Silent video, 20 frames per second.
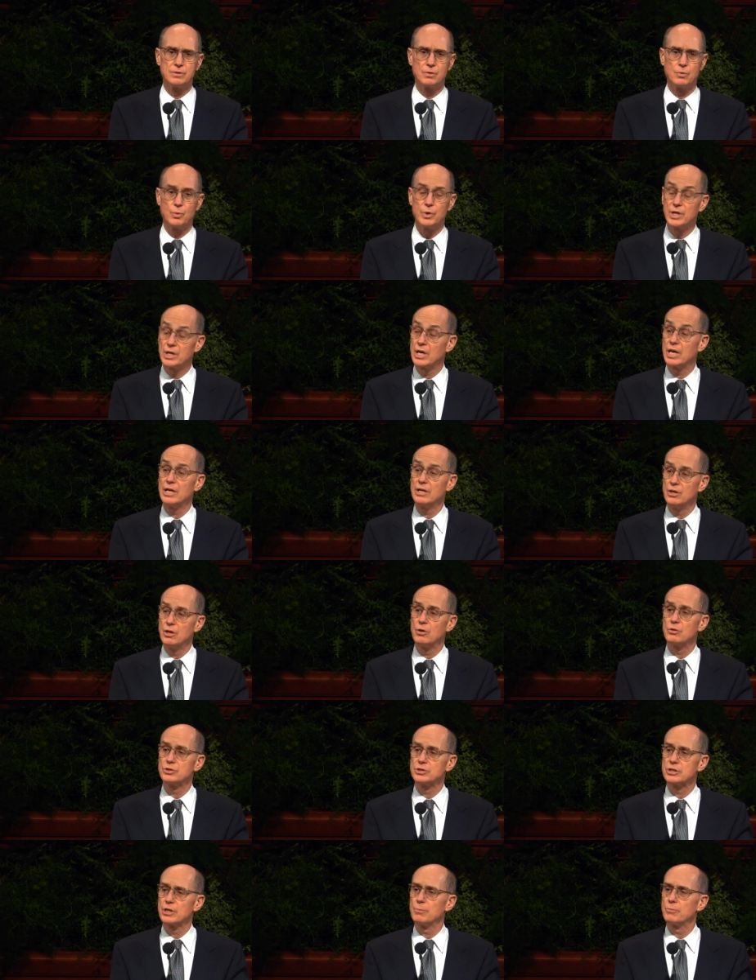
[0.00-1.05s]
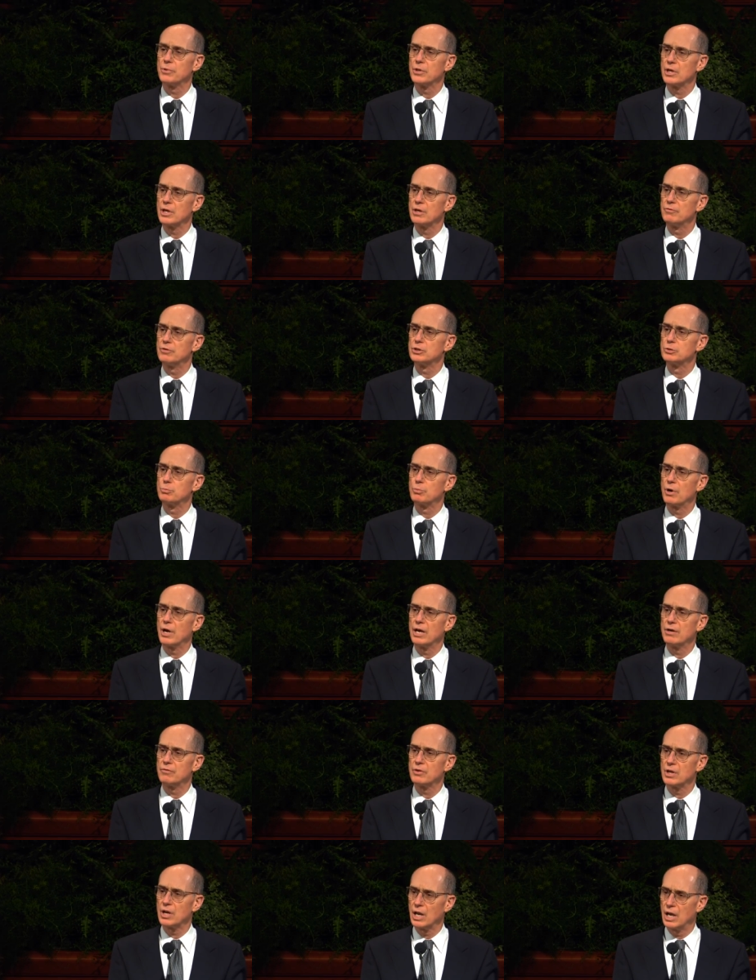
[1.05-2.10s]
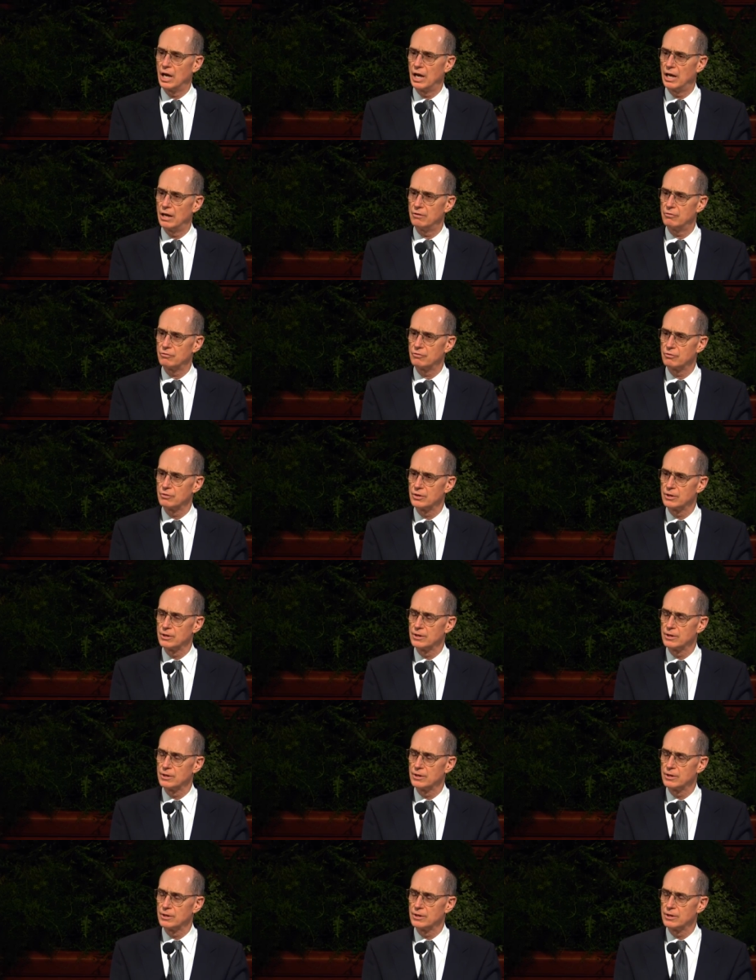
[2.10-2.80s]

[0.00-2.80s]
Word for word: We can know something of his private life